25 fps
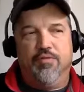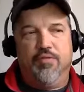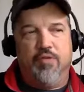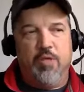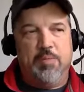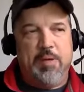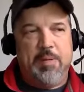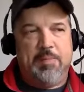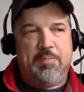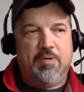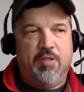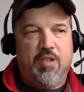for
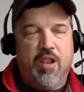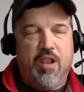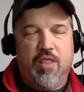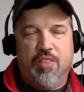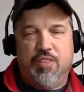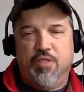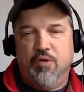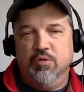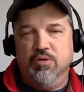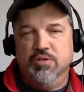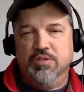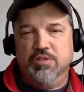the people that
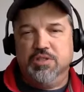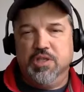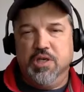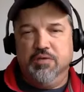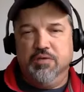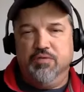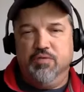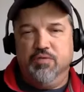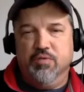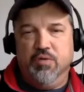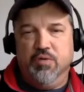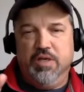are throwing
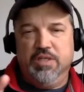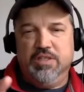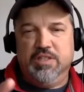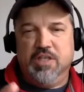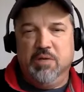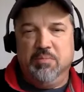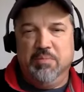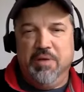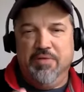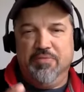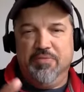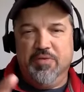stuff, we're
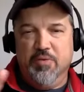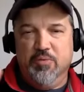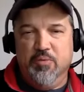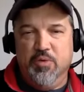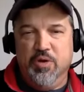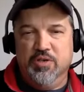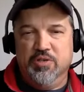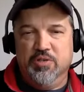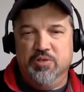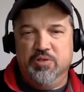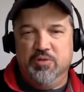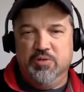talking about the
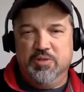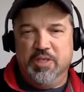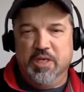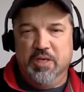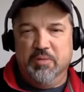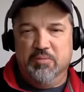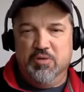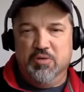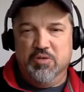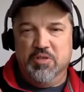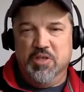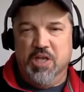original
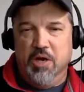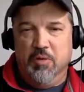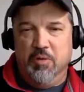Kimbers,